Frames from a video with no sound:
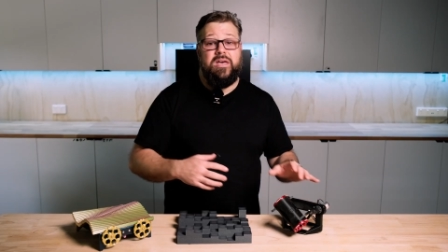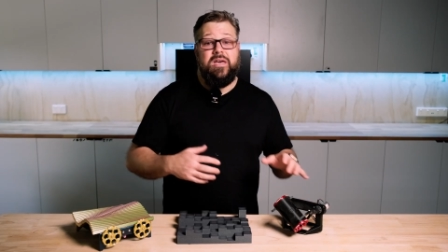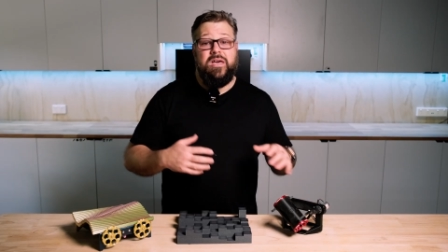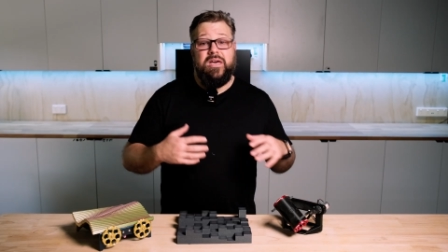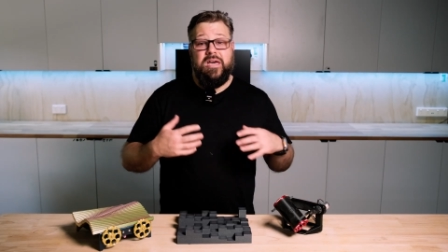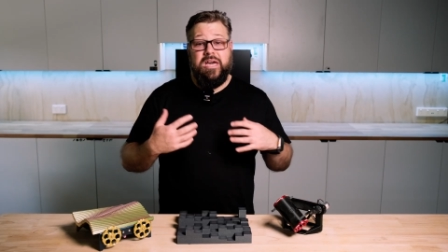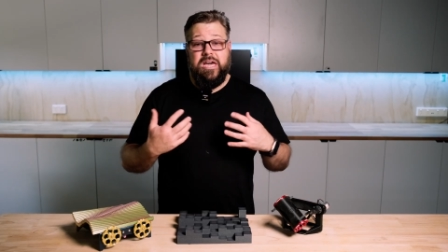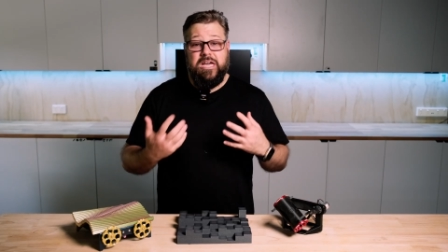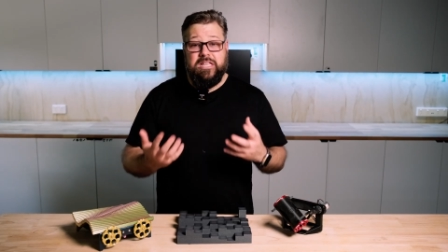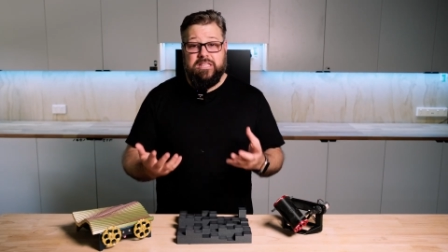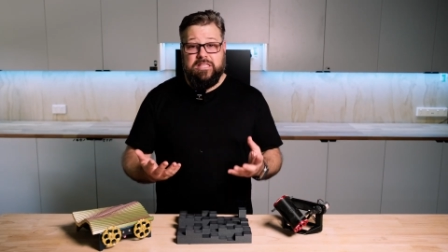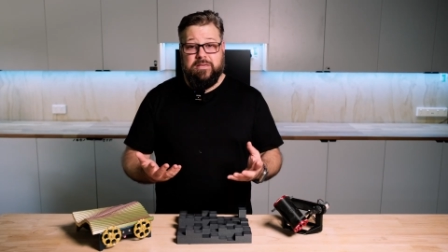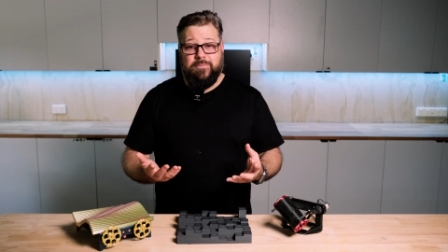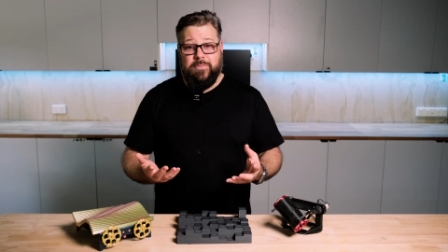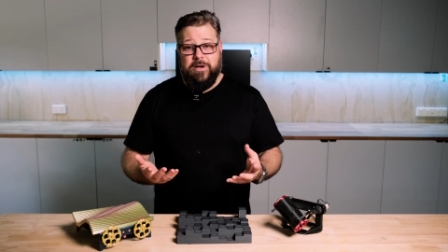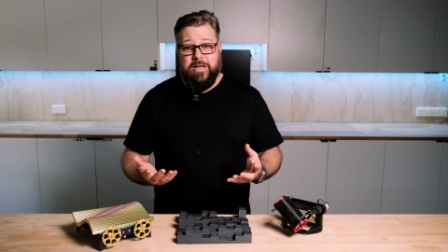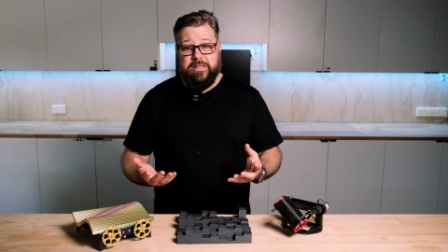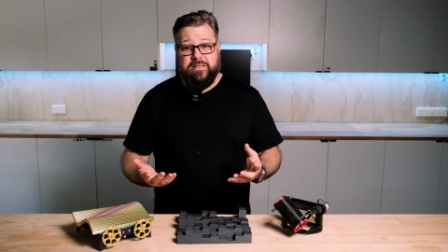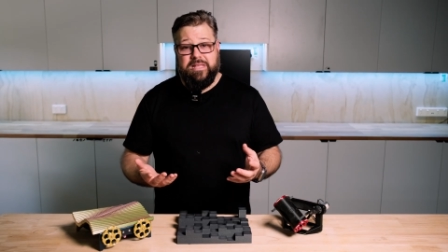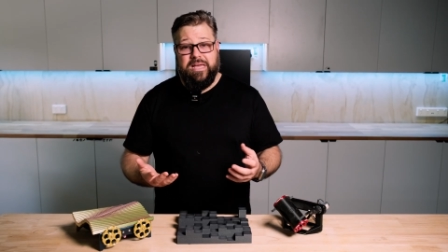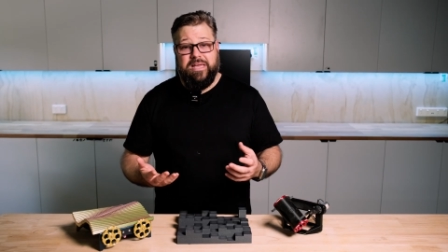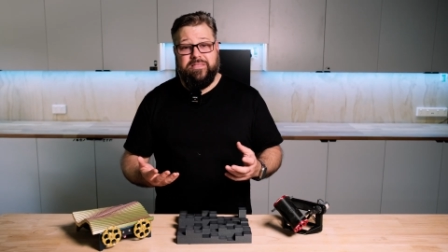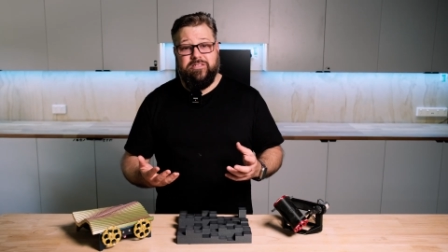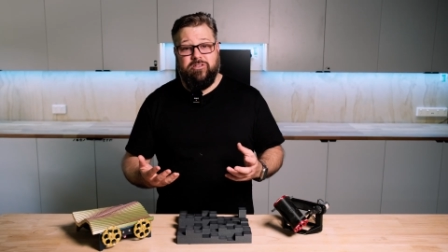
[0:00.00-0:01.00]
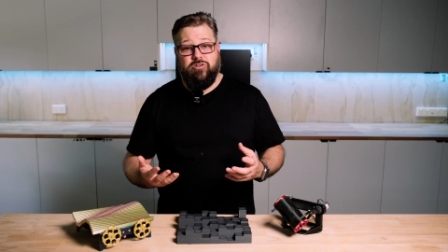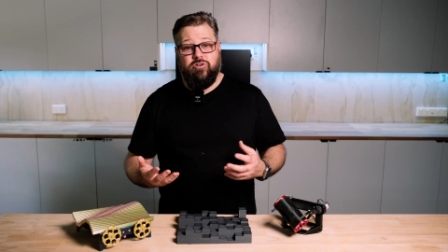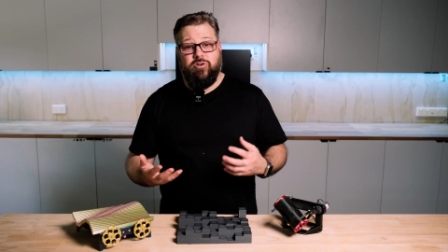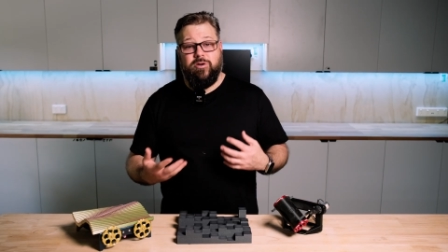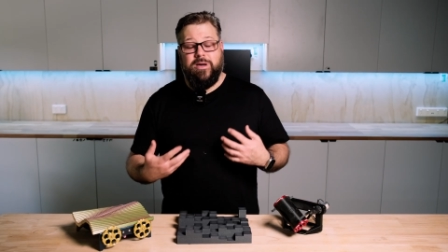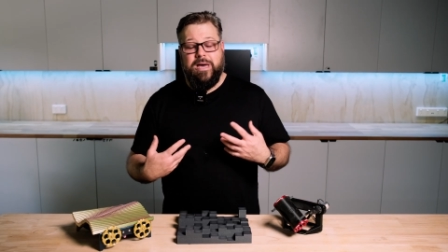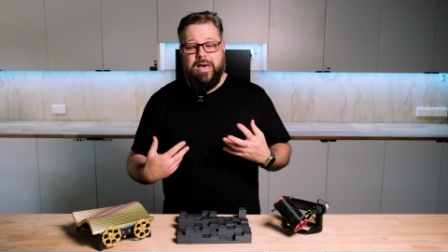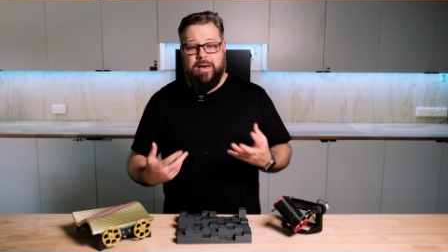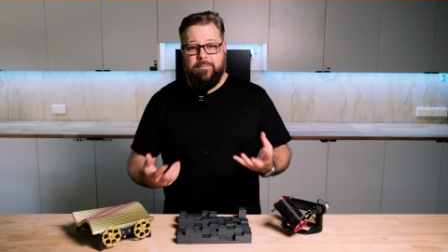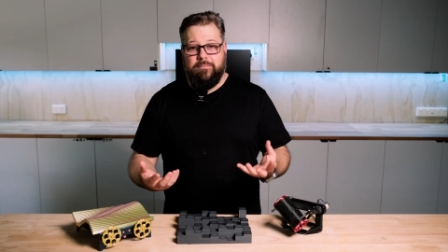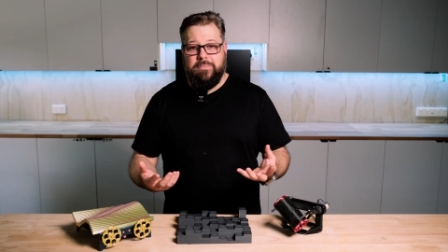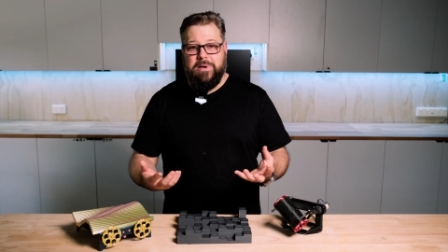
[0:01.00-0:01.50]
hit the button, and then you
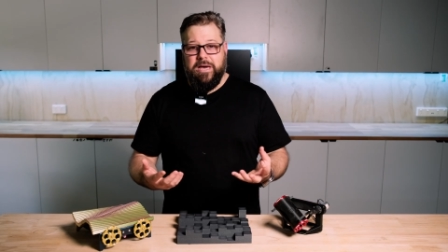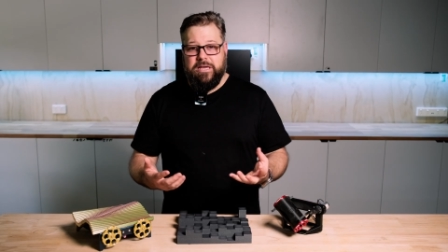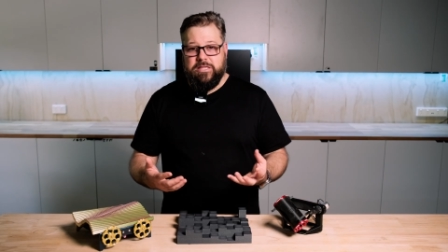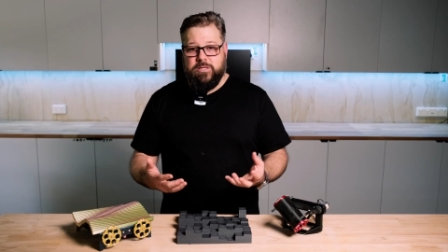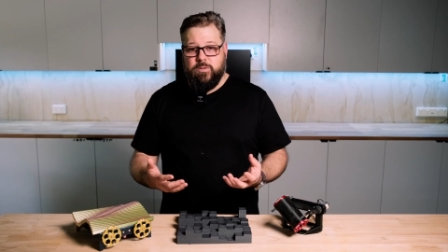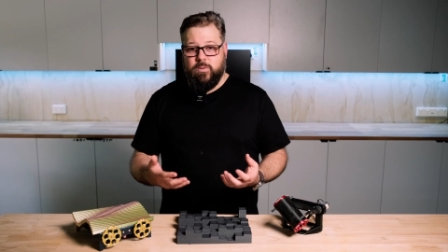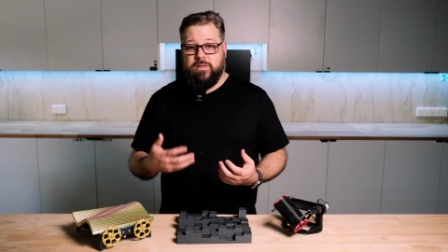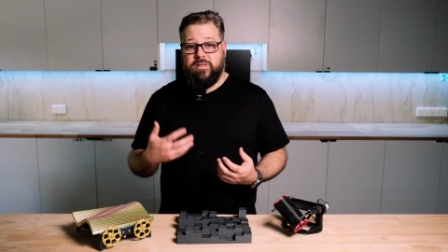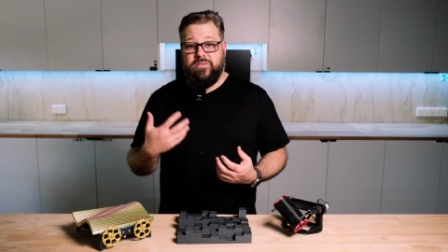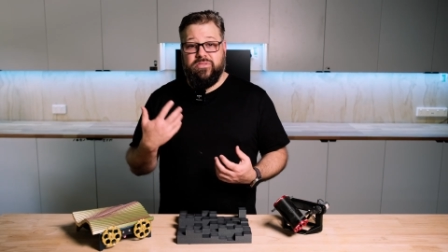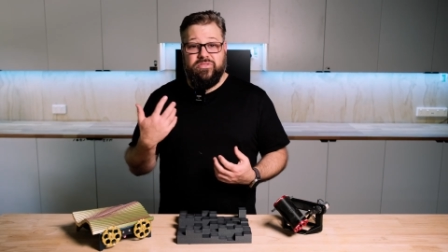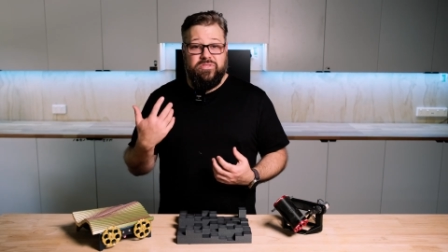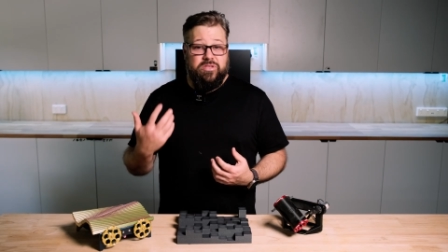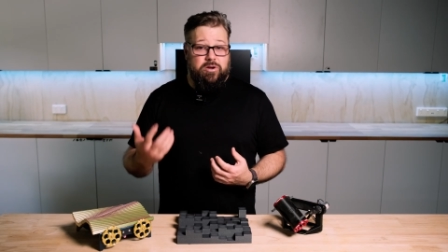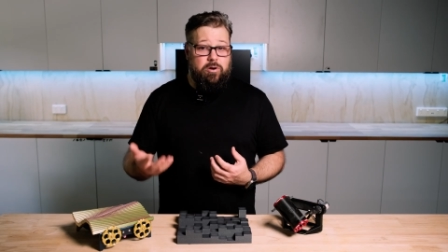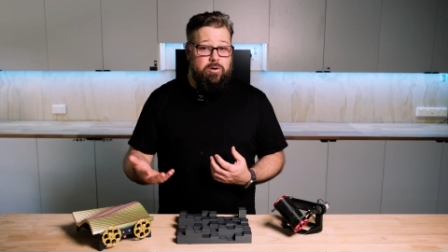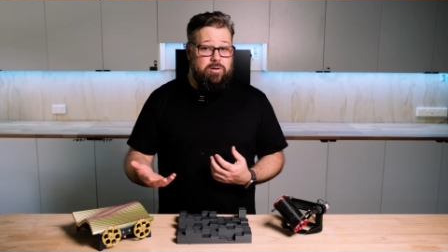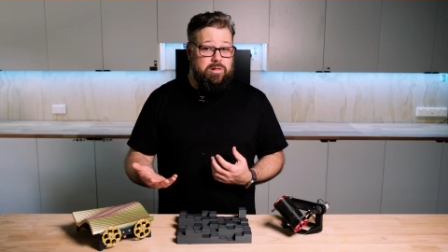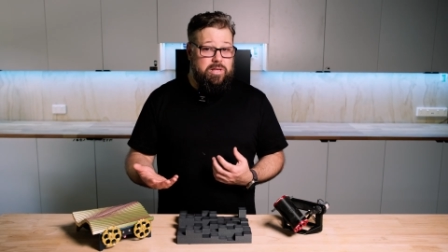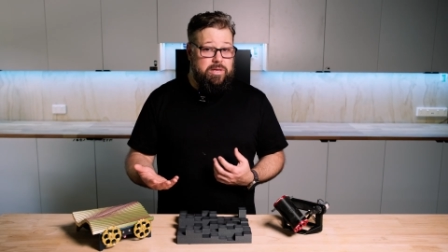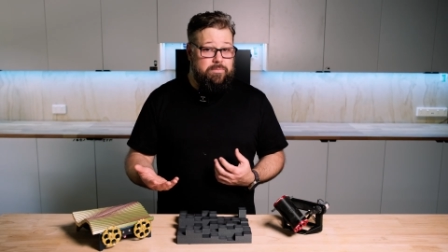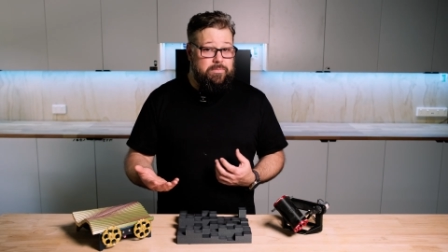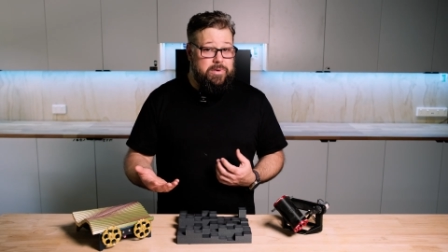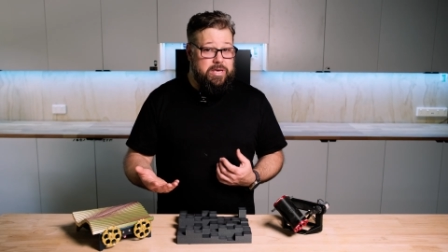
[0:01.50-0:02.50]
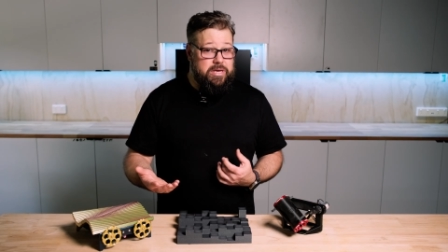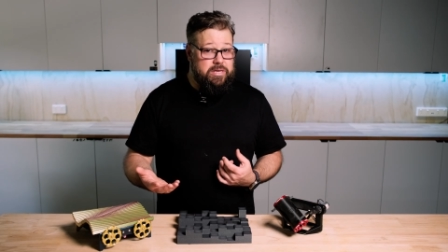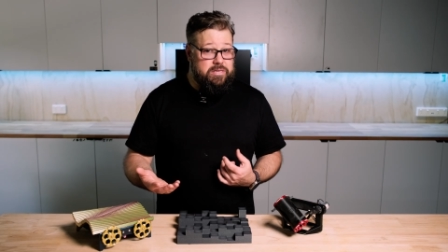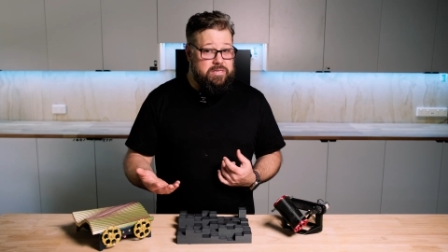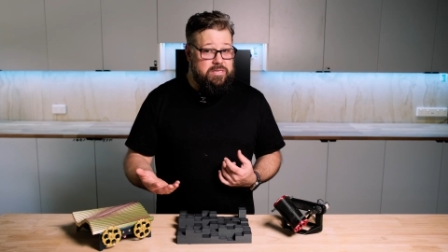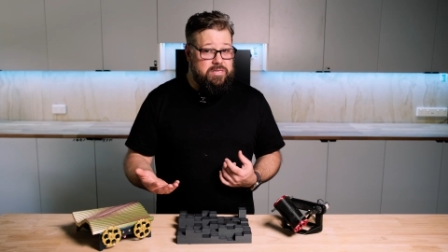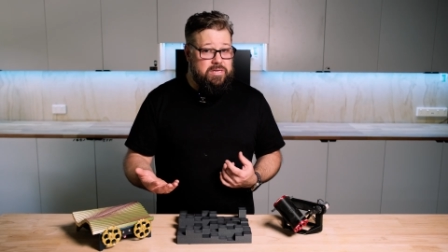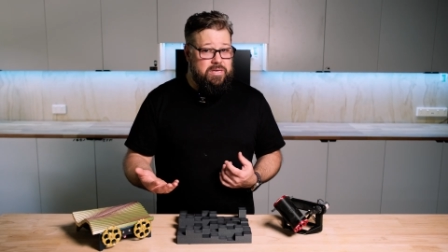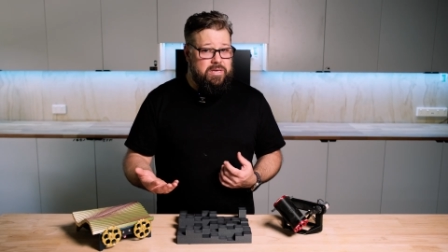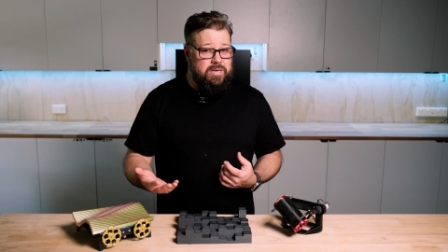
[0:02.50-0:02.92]
come back to it thoroughly mixed.